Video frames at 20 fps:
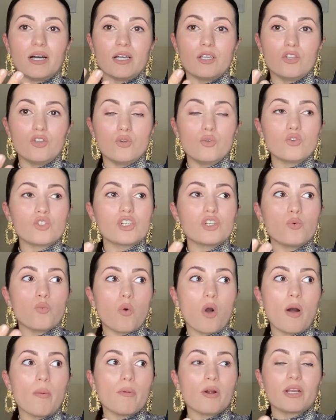usually
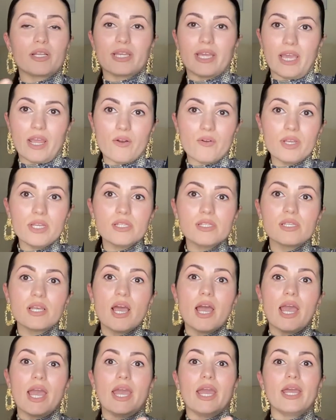Walmart carries,
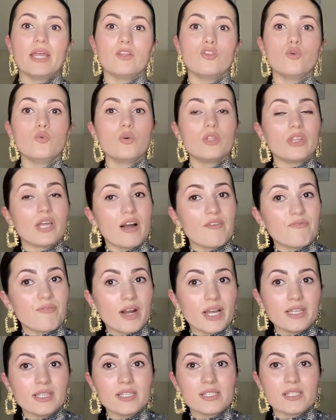and you will not
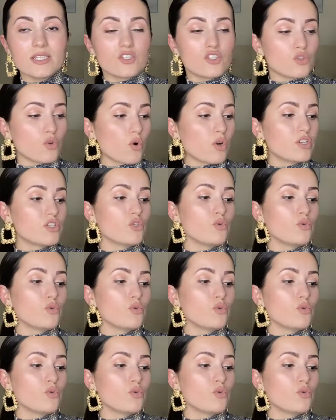find this in stores.